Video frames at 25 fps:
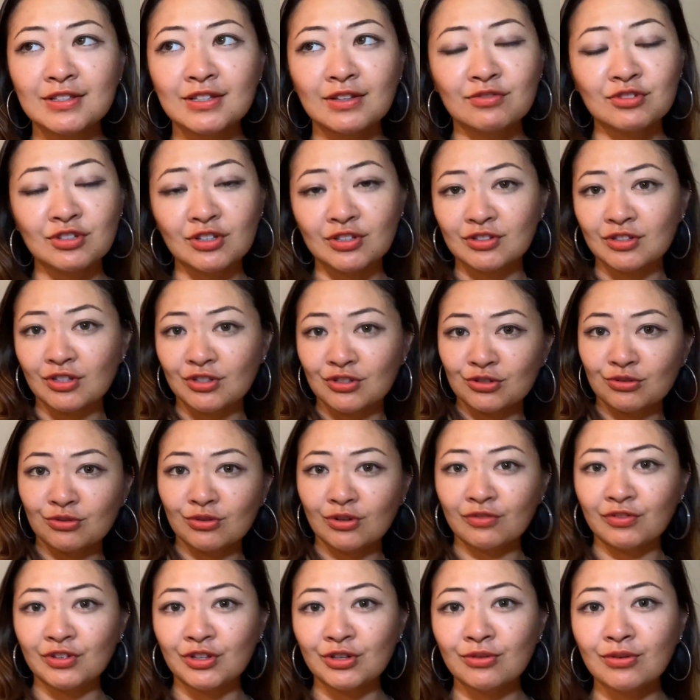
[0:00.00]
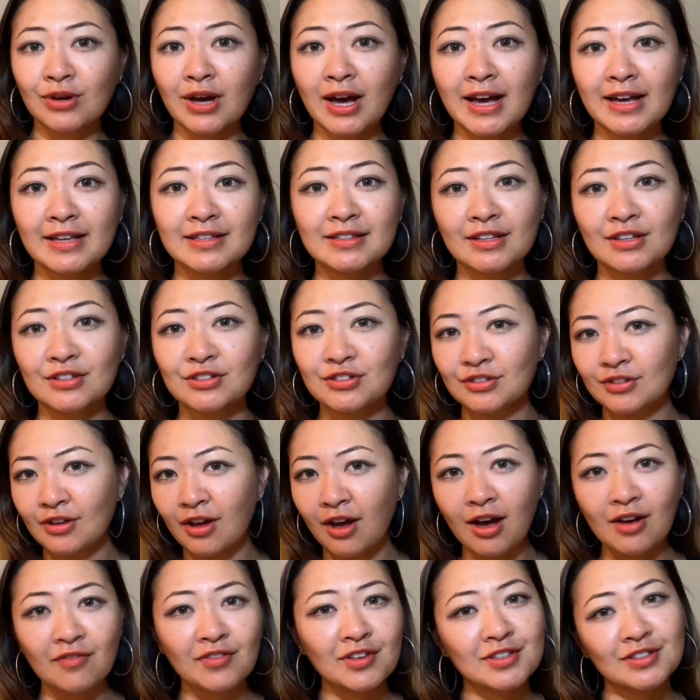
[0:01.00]
of just the two of you guys, because
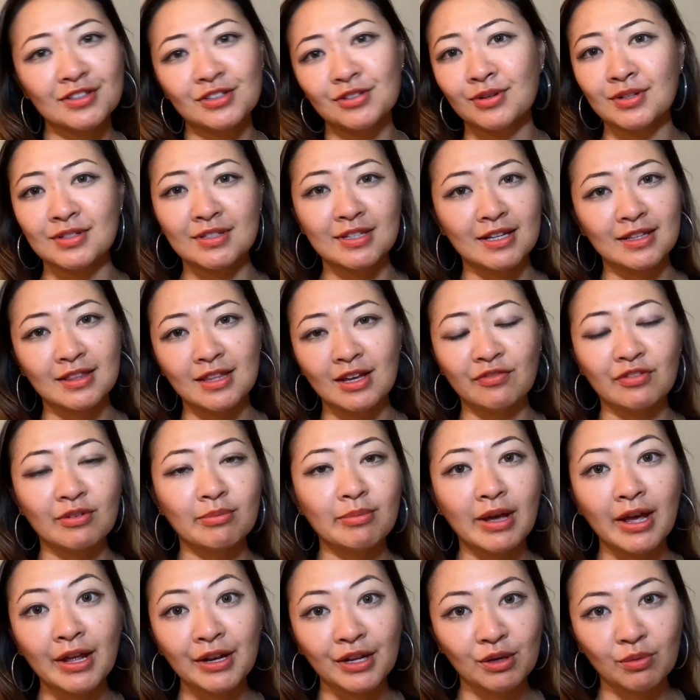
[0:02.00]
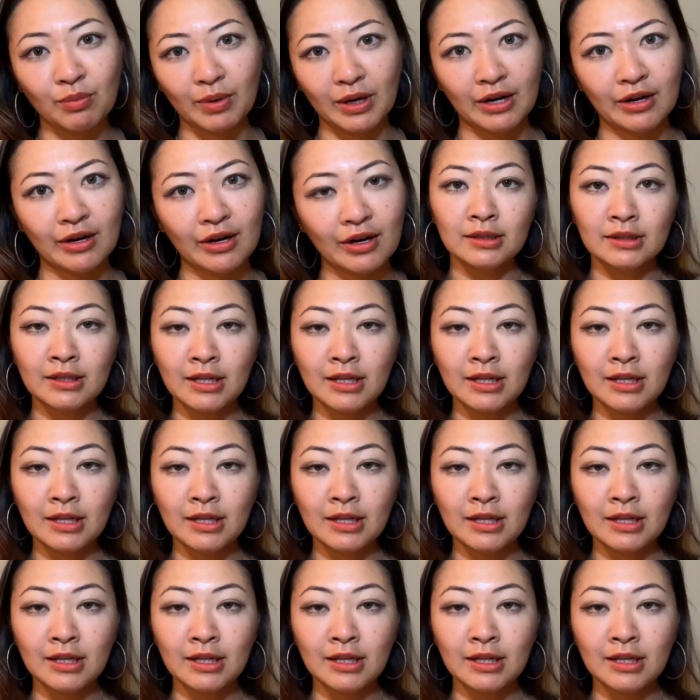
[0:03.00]
obviously you can take that from anywhere.